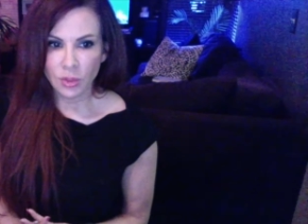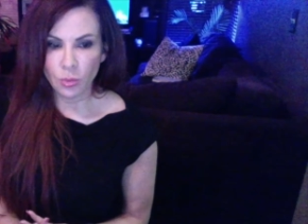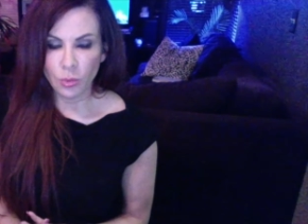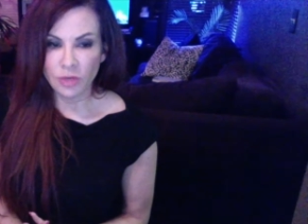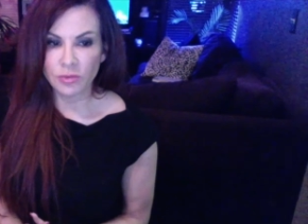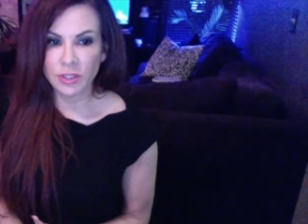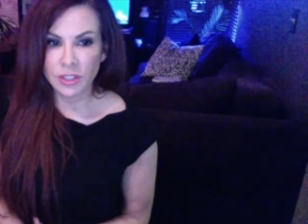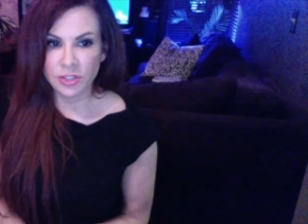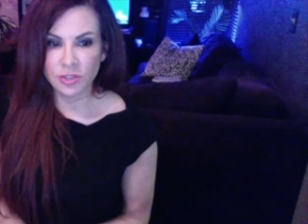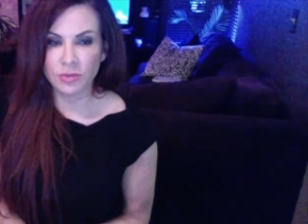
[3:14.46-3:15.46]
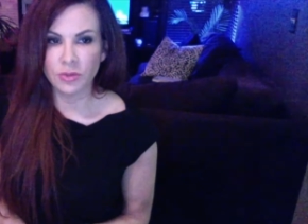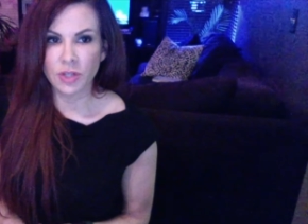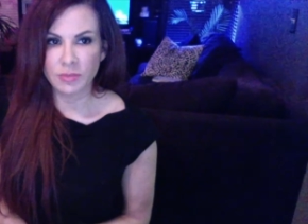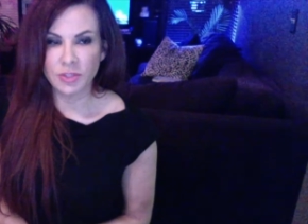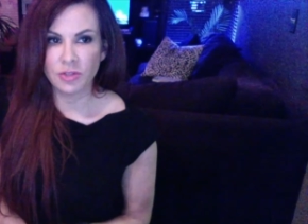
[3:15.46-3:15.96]
we really do look
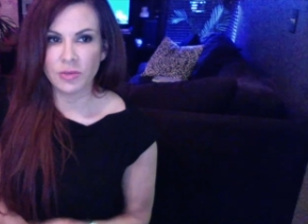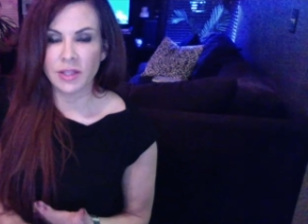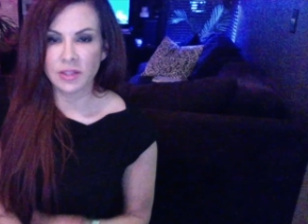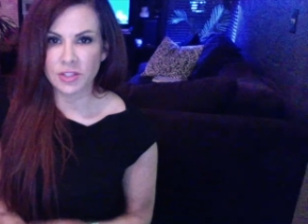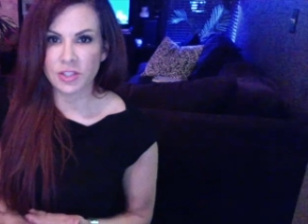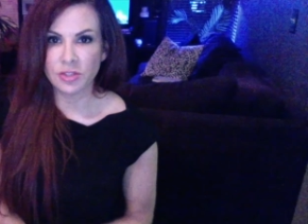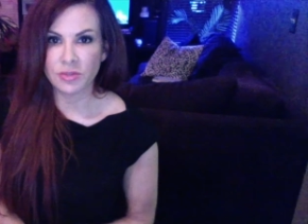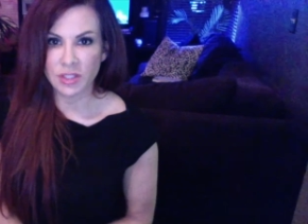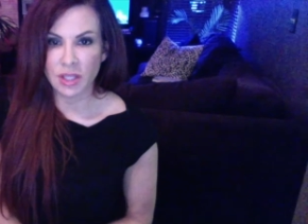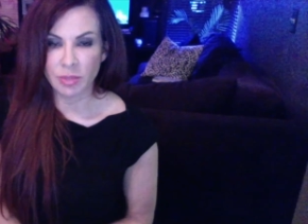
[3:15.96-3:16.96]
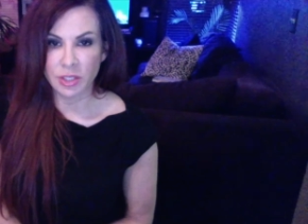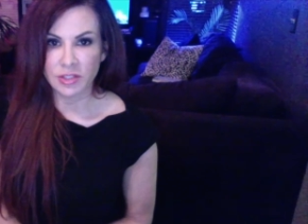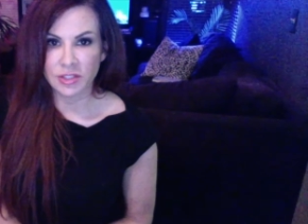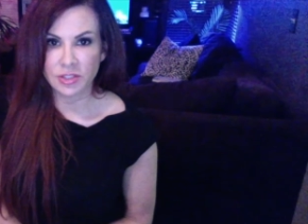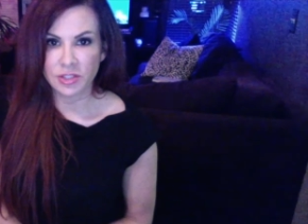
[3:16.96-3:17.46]
up to and listen to
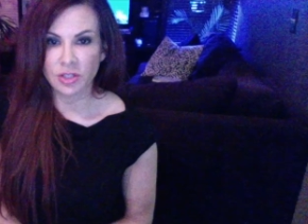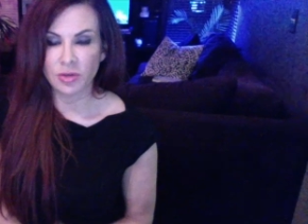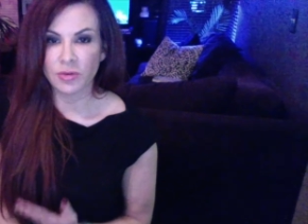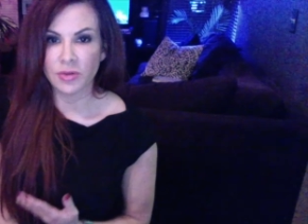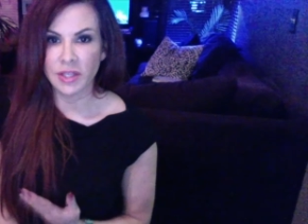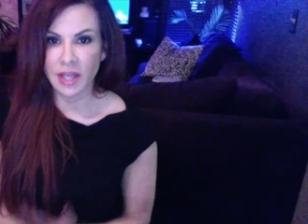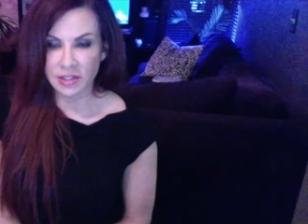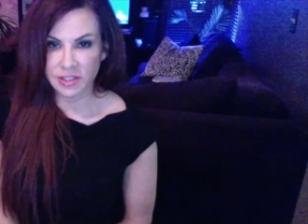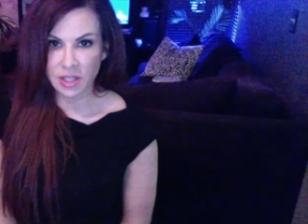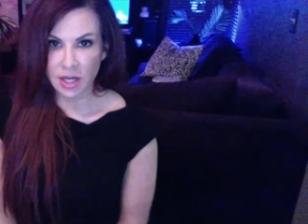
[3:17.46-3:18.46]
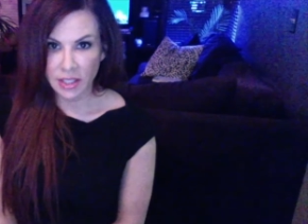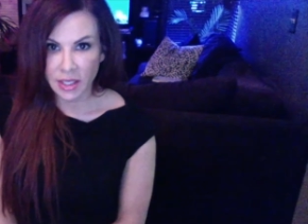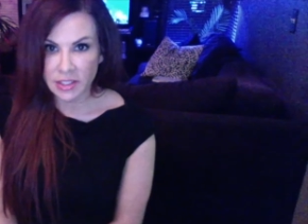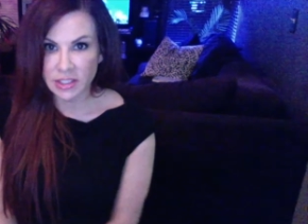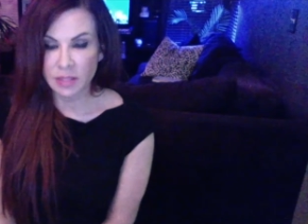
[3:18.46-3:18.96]
celebrities. So, yes,
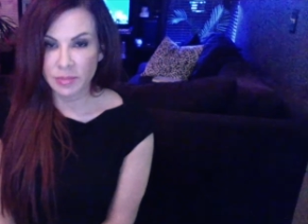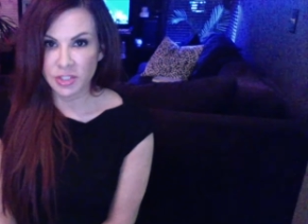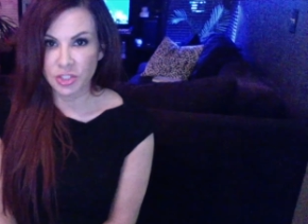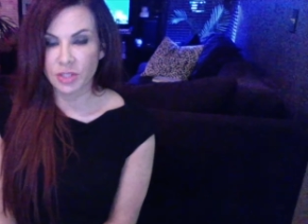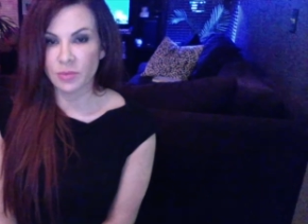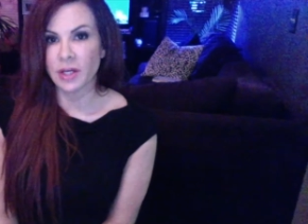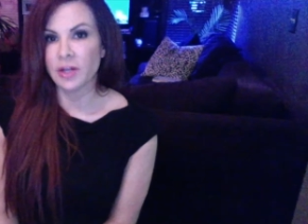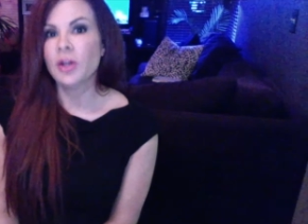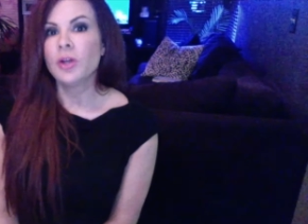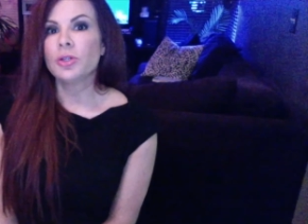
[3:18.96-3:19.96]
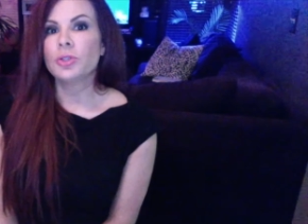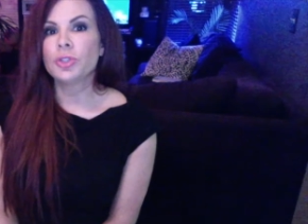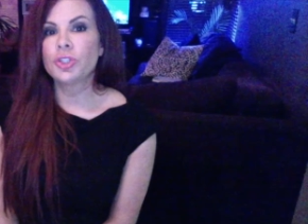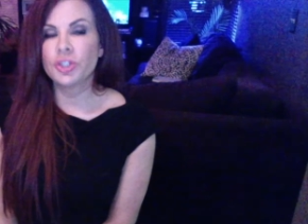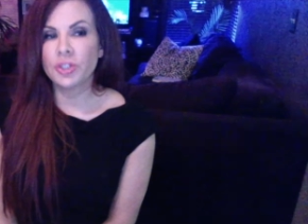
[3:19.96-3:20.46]
Kanye is in a position where
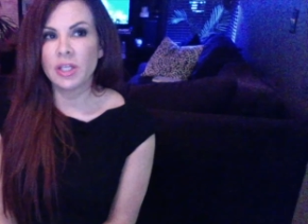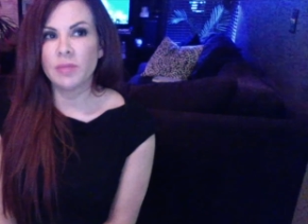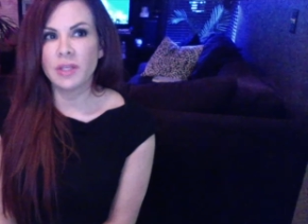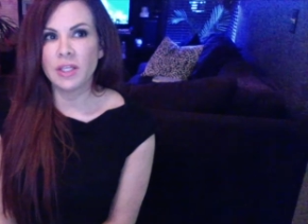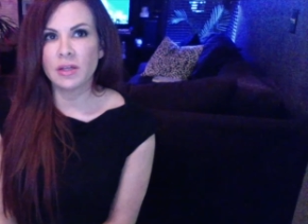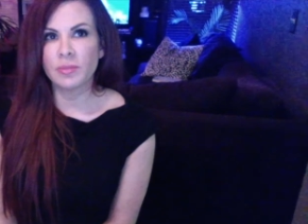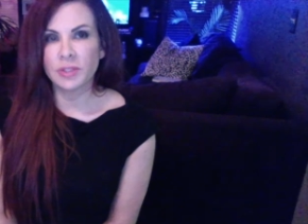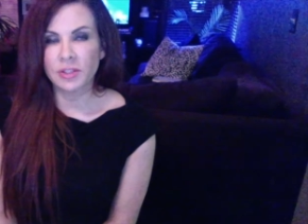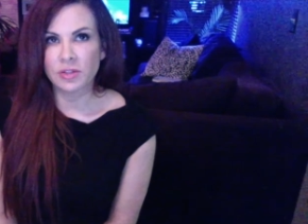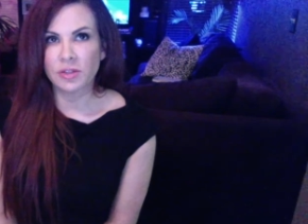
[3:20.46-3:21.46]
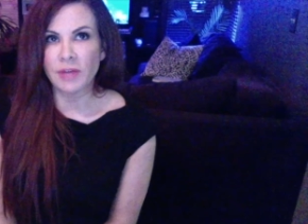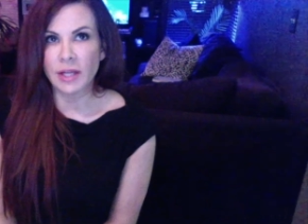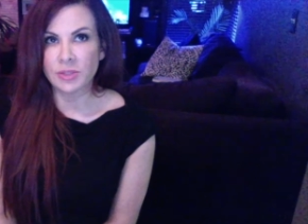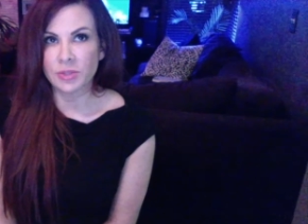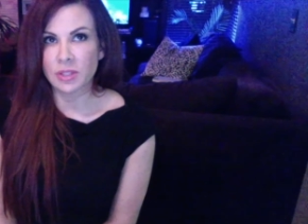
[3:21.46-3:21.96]
should he be a political
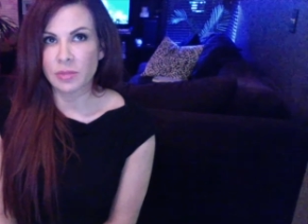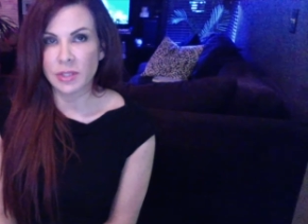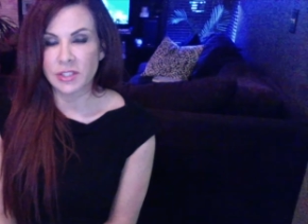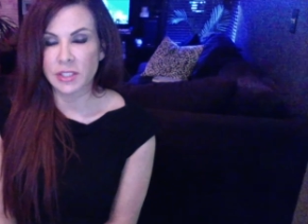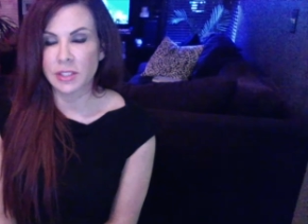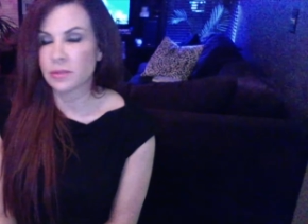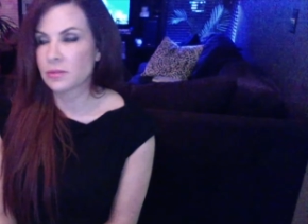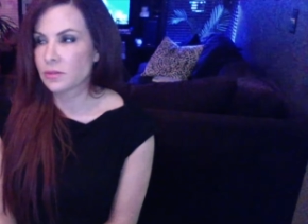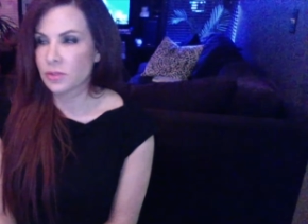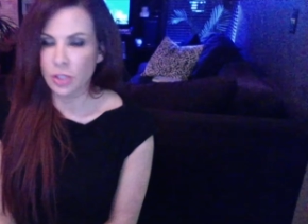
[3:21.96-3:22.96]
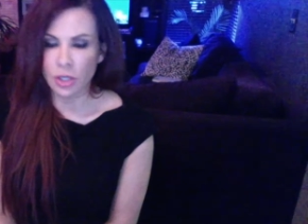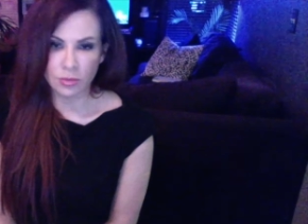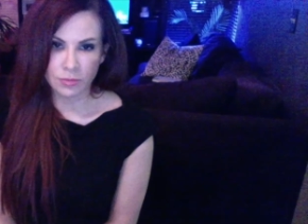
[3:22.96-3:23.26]
advisor to the president? No.